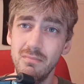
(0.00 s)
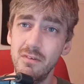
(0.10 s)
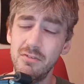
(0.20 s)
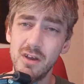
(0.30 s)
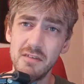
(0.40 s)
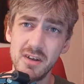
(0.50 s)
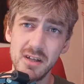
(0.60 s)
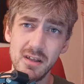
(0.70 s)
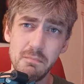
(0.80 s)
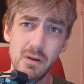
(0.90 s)
if you have
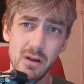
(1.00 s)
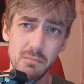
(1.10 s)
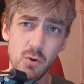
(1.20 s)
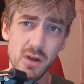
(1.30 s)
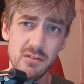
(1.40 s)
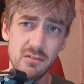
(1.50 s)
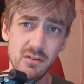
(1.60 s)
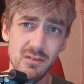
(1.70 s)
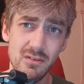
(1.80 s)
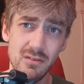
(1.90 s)
any lip balm
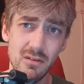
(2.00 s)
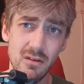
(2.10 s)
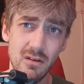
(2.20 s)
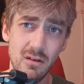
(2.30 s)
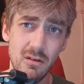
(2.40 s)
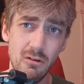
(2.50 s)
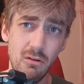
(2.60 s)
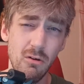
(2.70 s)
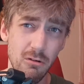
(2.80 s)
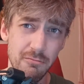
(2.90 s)
questions
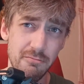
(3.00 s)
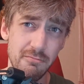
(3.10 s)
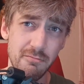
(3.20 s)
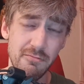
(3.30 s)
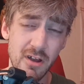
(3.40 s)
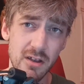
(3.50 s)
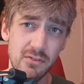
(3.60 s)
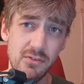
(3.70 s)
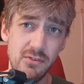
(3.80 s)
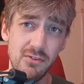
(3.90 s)
of
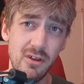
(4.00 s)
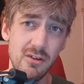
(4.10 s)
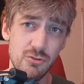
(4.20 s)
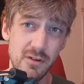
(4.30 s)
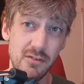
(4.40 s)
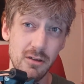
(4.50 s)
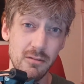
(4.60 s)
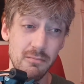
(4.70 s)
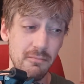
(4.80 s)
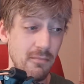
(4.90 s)
facts and trivia,